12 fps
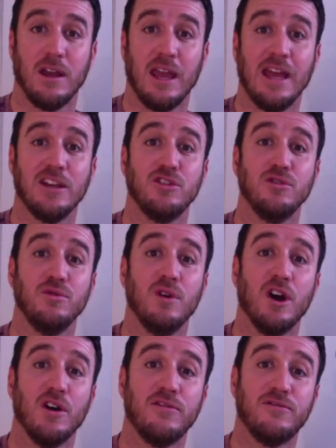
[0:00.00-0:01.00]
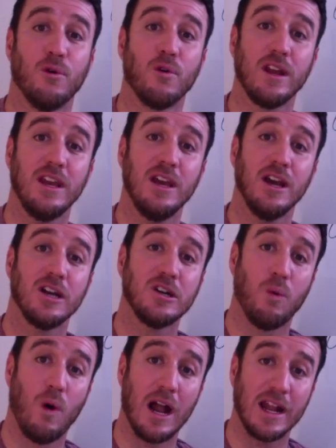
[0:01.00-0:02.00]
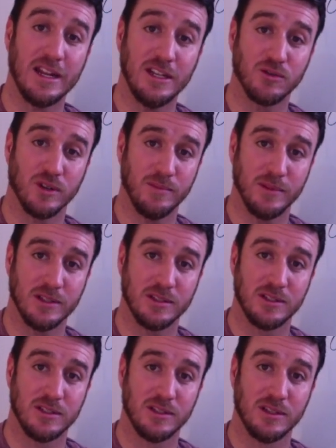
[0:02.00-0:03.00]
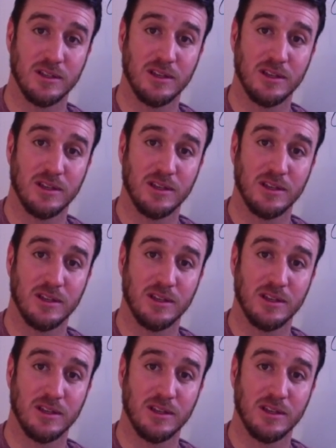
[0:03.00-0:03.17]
and do 40 quality treatments